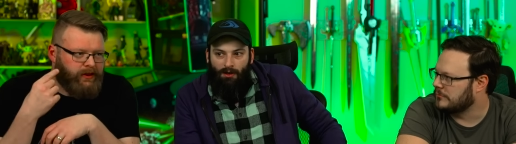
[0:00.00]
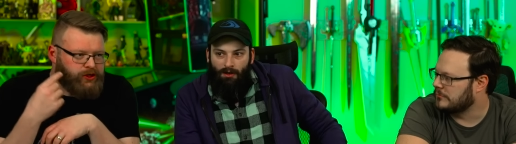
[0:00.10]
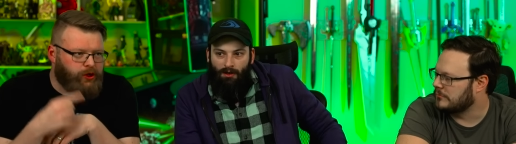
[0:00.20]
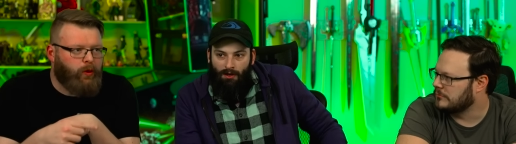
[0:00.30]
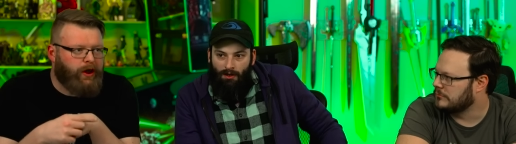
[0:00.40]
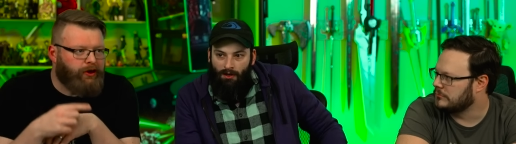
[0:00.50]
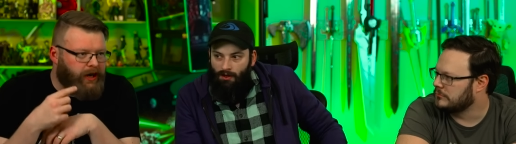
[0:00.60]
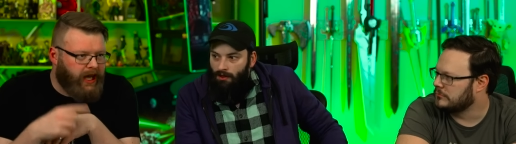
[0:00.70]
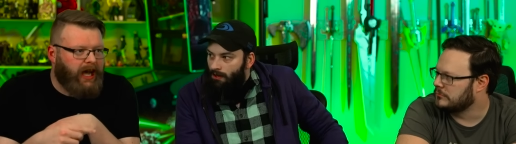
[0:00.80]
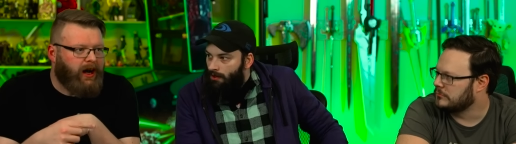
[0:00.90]
Speaker 1: the showrunner
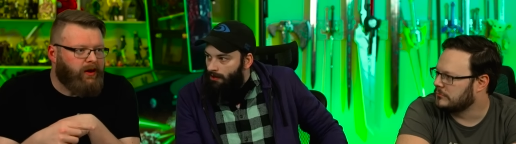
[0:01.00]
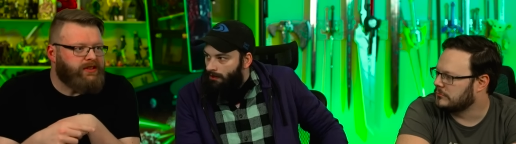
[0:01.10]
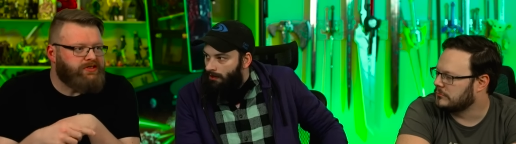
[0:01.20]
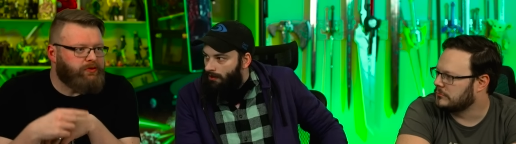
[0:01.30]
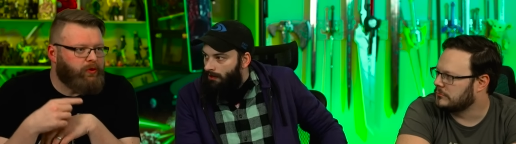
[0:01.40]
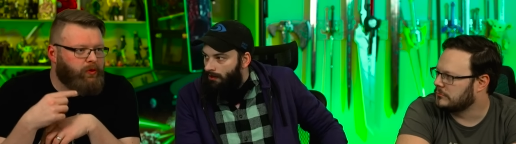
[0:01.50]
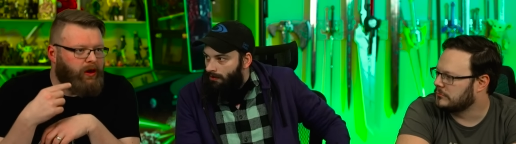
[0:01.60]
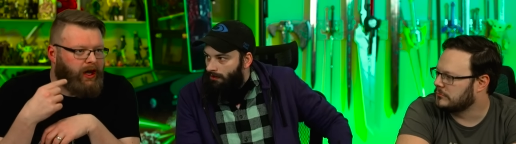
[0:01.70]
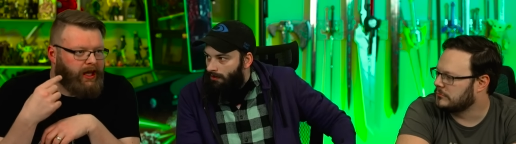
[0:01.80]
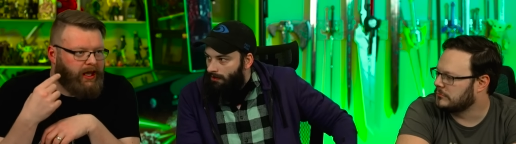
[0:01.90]
now is
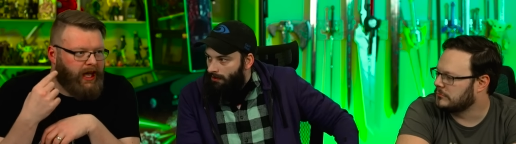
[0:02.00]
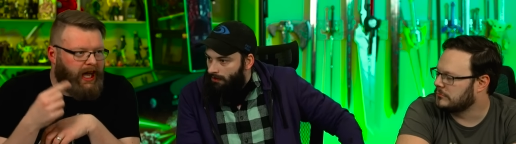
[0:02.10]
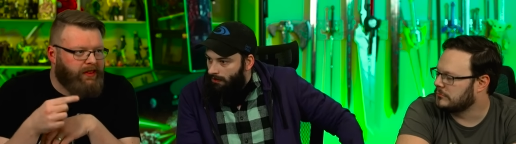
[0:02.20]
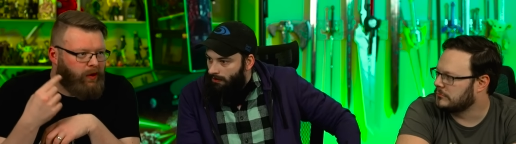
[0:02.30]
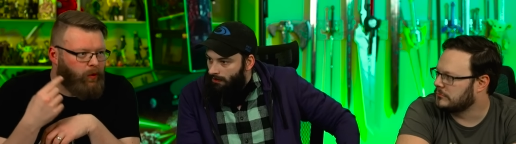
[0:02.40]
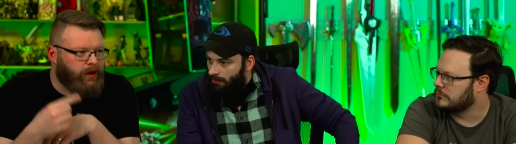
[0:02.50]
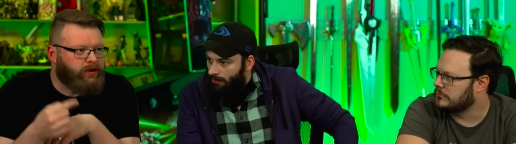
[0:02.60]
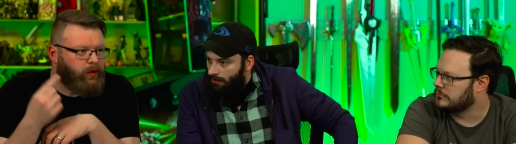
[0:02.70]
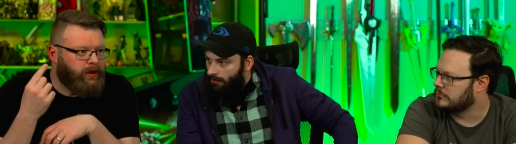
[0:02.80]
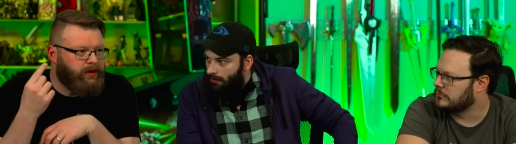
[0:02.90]
a guy that
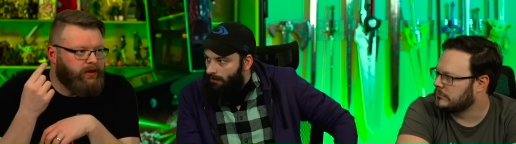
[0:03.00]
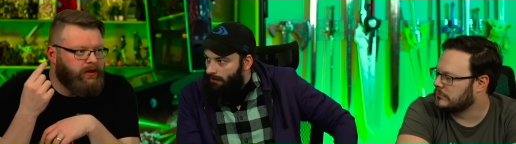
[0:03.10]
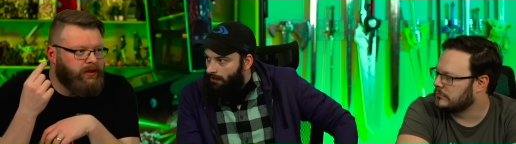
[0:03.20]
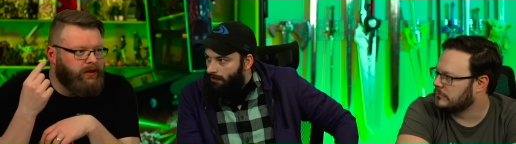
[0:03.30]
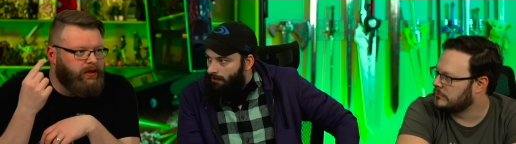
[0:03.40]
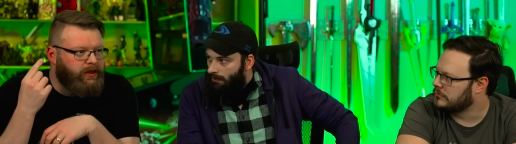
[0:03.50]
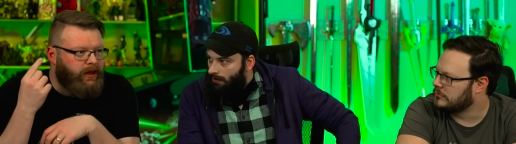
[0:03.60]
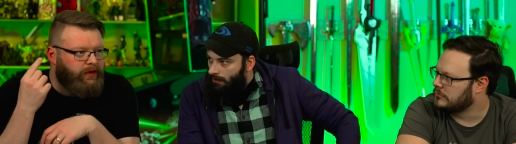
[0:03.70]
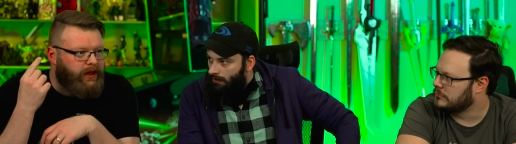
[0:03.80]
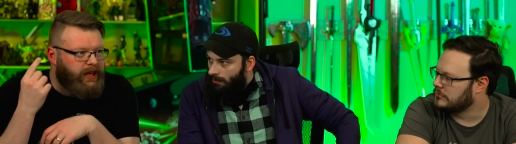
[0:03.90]
worked on
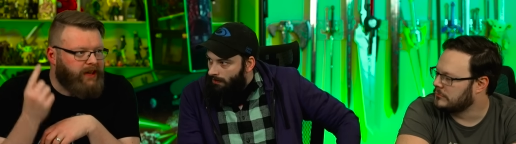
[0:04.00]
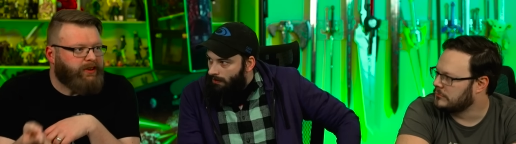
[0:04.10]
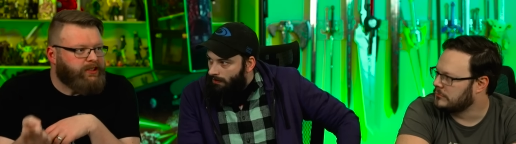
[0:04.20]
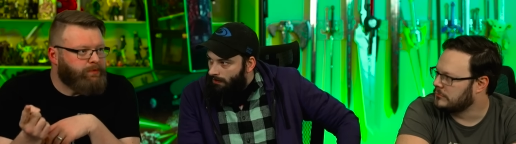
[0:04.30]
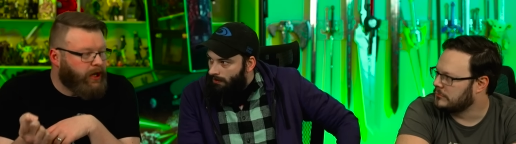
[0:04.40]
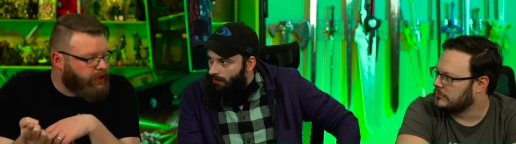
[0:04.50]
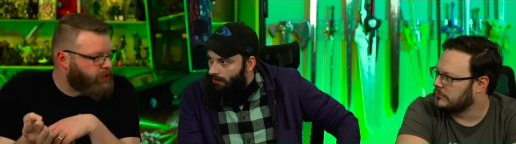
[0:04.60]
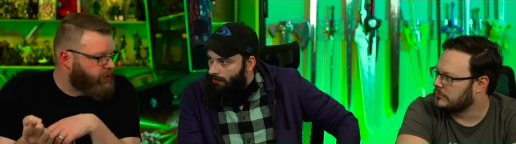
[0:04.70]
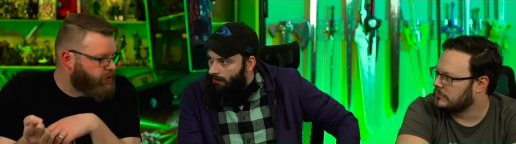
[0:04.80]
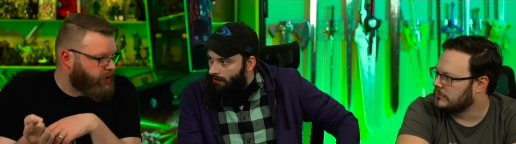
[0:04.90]
the Netflix
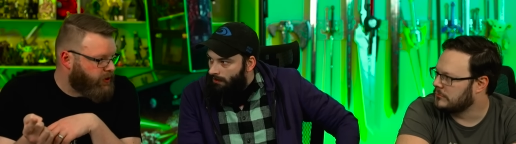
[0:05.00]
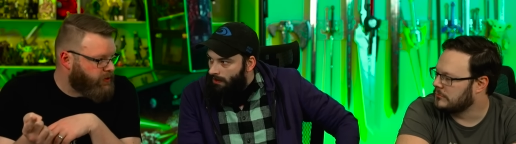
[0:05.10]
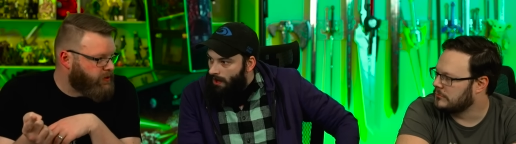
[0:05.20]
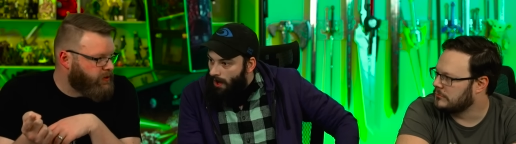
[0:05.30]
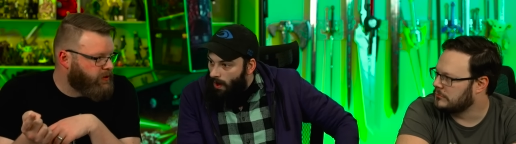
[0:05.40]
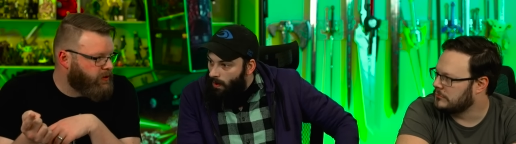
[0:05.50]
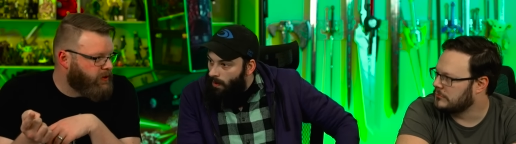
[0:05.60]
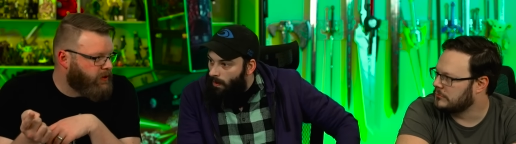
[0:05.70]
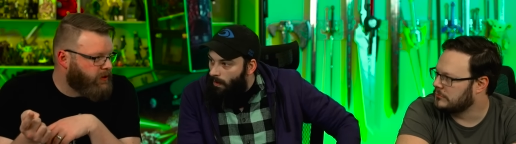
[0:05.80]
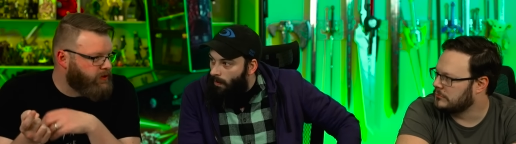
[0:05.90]
Punisher series.
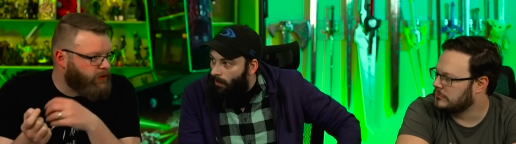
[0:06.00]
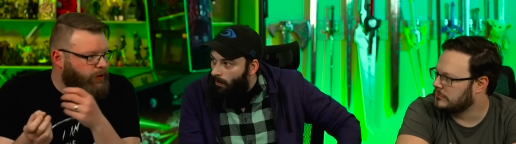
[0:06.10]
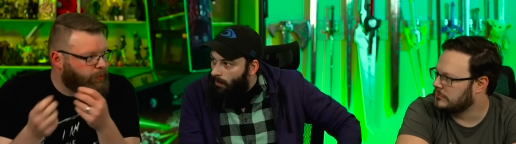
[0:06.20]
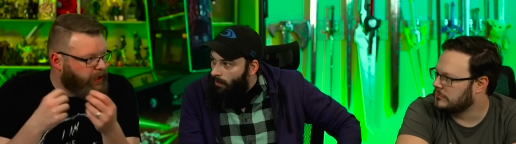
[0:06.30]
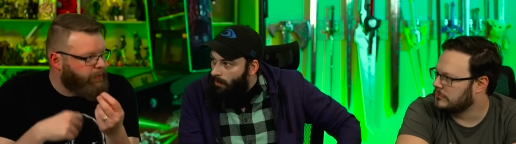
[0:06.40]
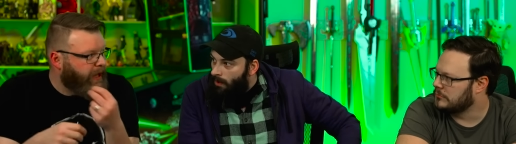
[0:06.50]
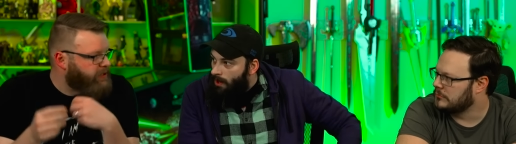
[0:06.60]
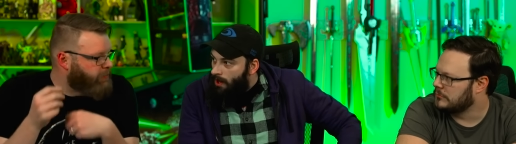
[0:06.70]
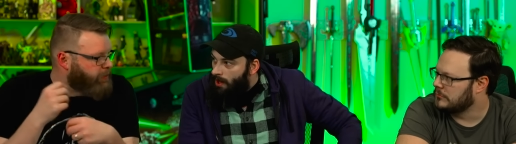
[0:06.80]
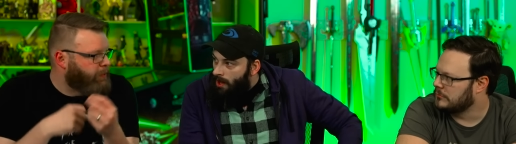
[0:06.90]
Oh. So they're bringing
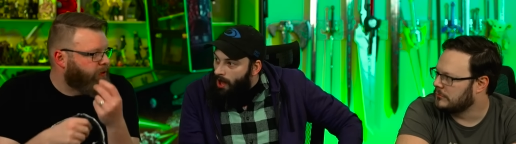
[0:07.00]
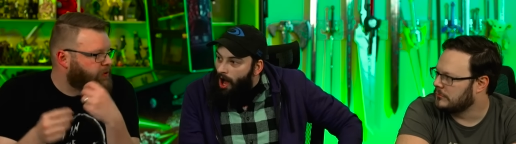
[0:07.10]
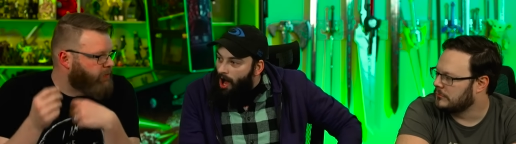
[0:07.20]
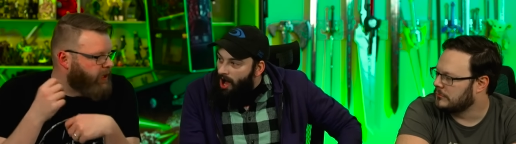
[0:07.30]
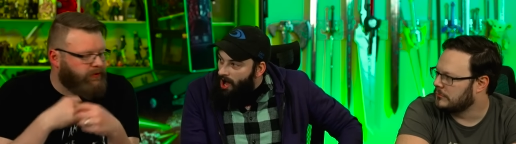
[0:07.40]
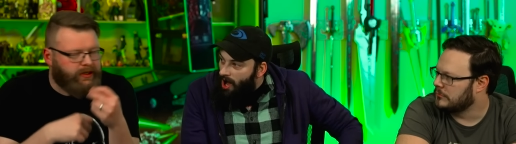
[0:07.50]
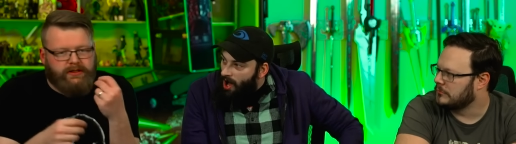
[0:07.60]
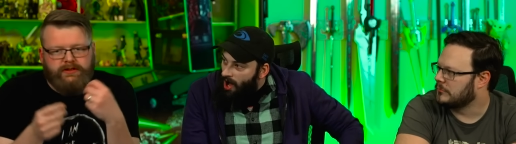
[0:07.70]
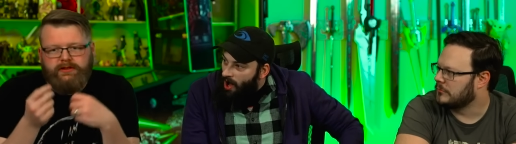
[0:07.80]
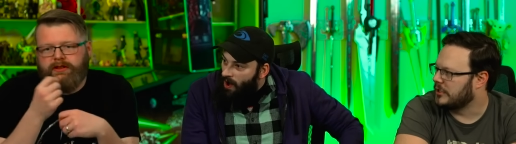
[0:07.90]
back some people from
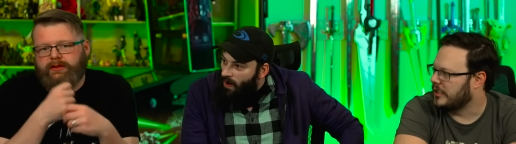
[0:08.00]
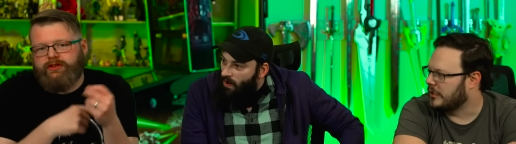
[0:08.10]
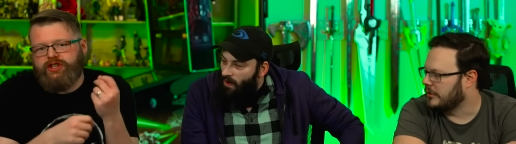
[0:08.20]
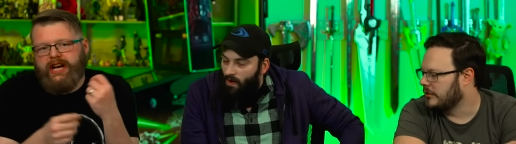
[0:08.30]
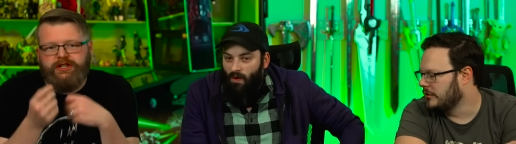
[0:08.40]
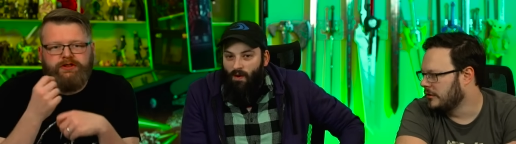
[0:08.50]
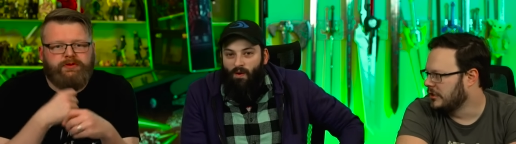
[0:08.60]
Netflix, changing